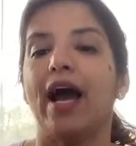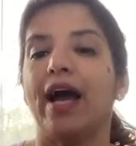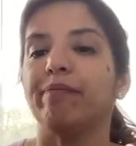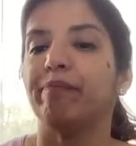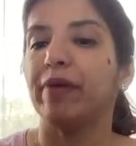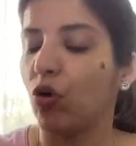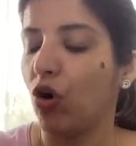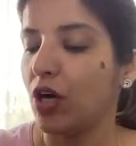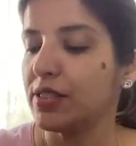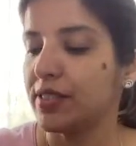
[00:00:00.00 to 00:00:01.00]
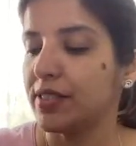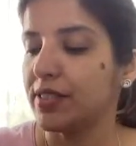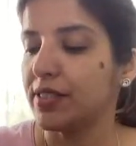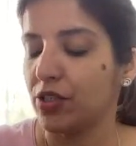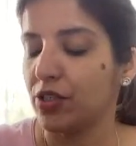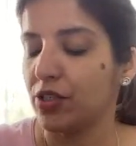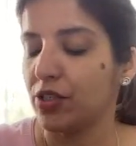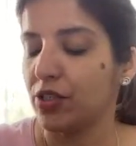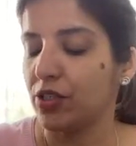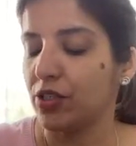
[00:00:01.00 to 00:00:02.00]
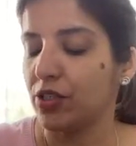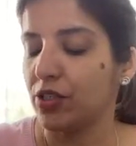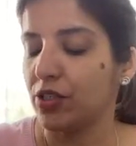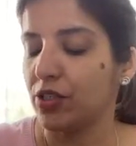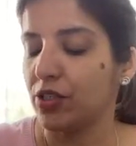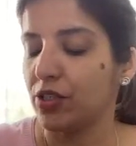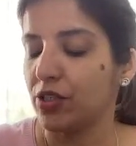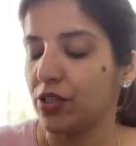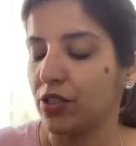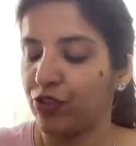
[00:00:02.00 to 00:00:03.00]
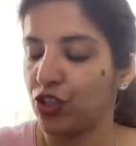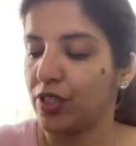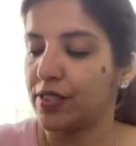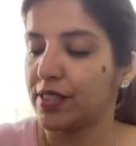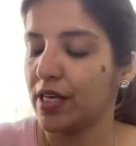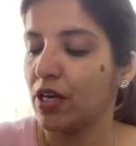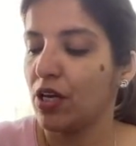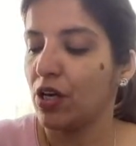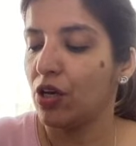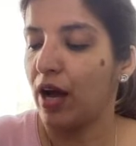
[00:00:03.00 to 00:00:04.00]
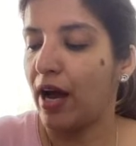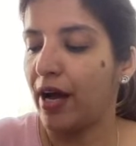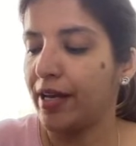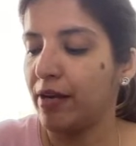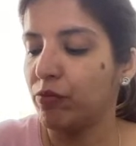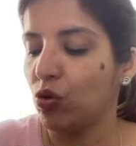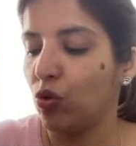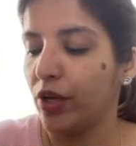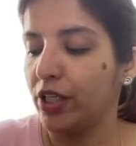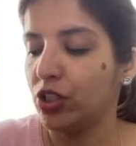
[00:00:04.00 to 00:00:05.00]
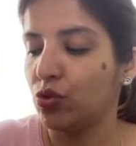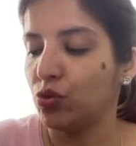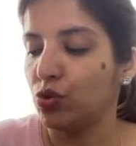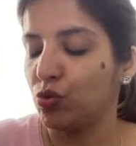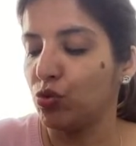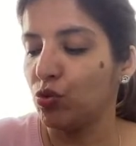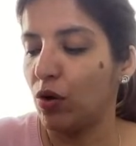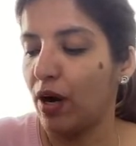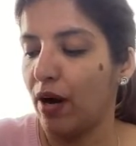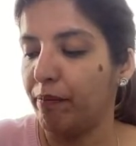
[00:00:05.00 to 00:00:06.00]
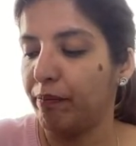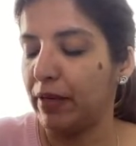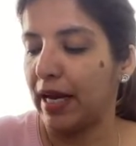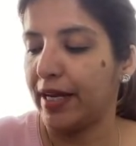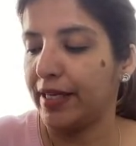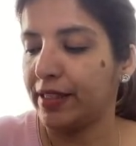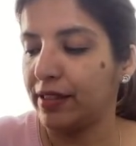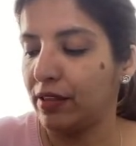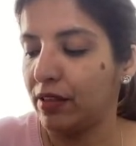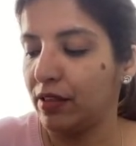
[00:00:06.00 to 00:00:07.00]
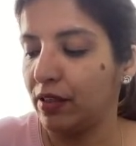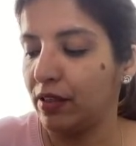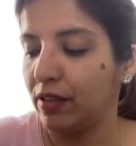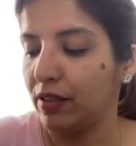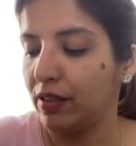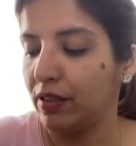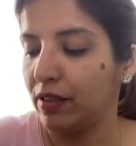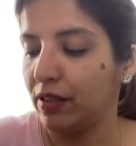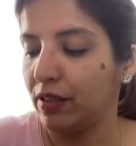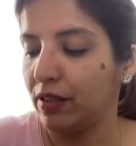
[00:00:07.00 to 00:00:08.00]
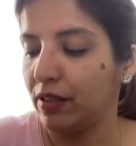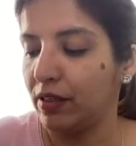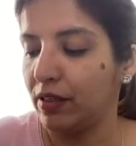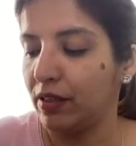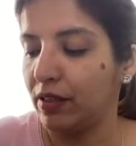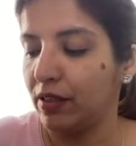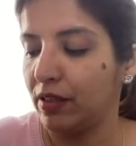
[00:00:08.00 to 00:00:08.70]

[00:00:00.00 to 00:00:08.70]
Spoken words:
and because there is uteroplacental insufficiency, I am going to do umbilical artery Doppler.